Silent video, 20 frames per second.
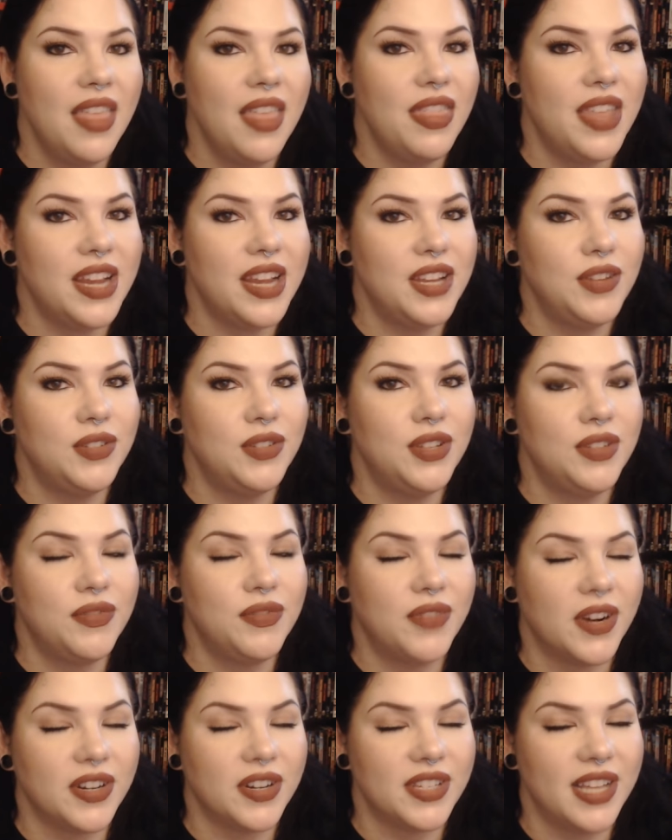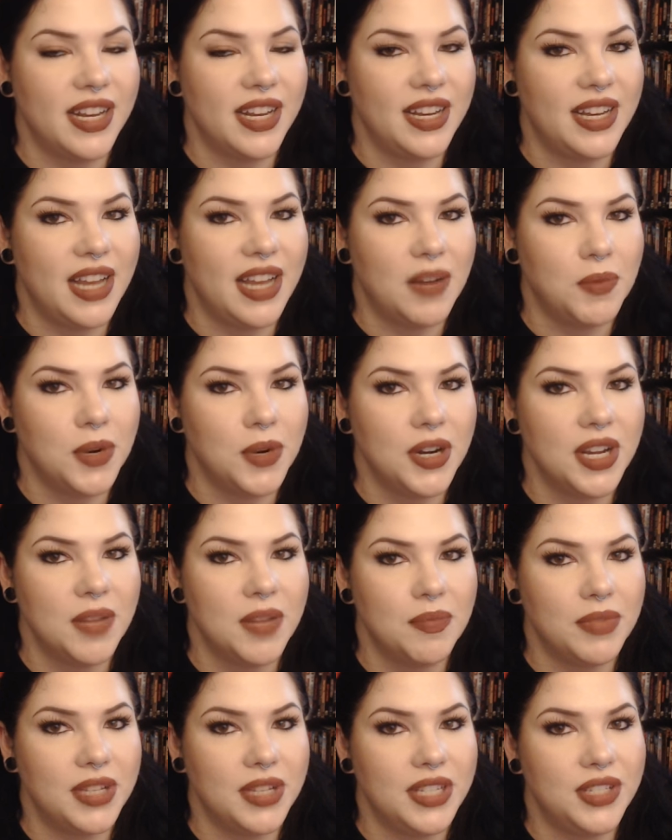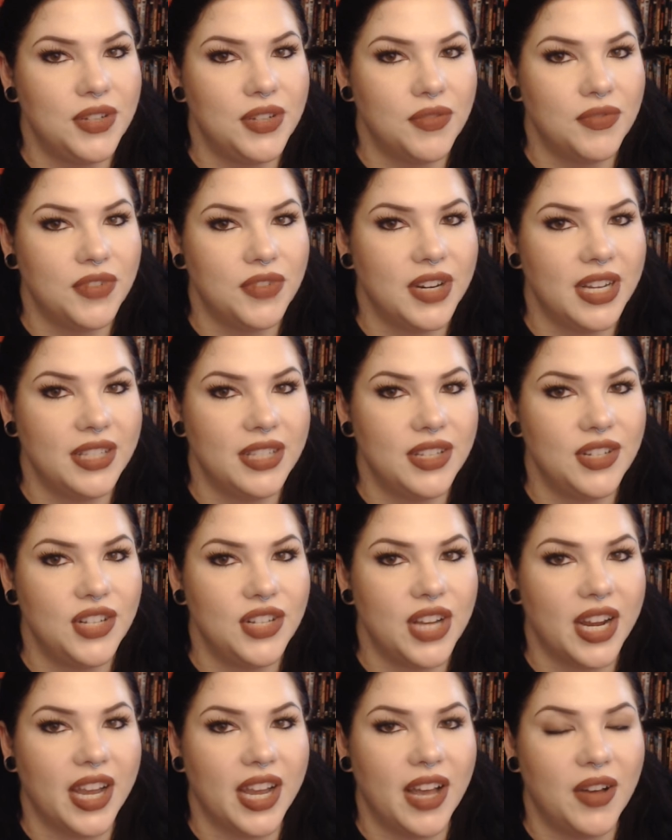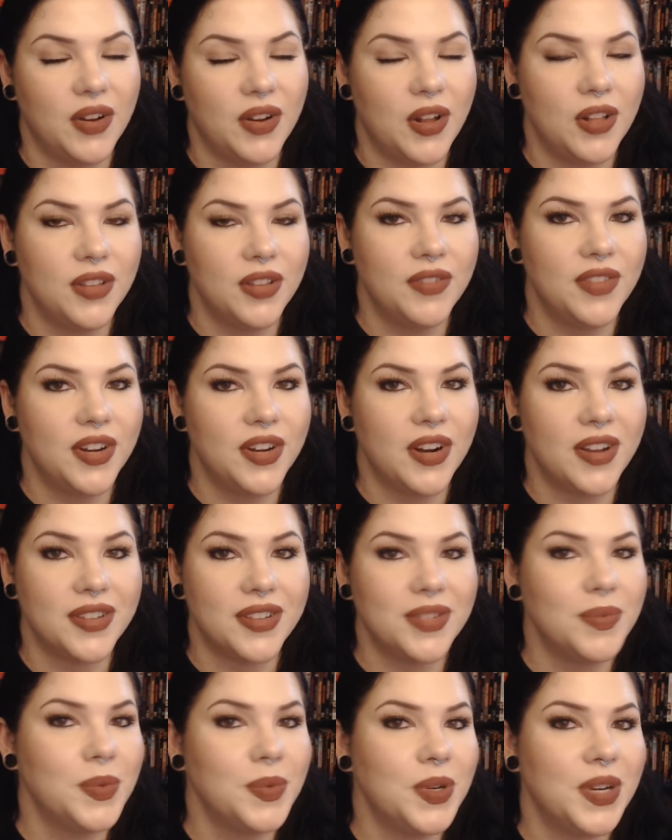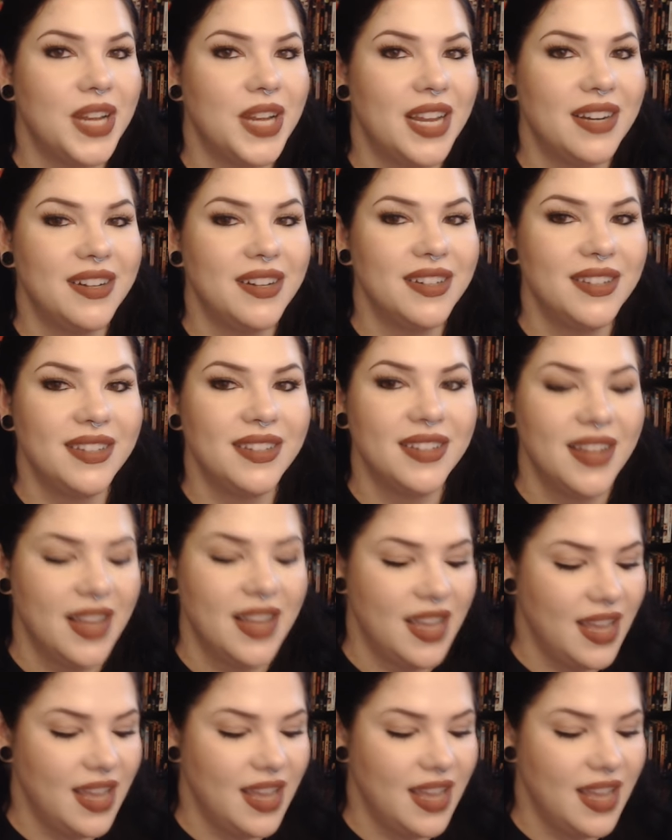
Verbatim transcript: Thank you to the Farsighted Network, and please don't forget to check out all of their awesome creators.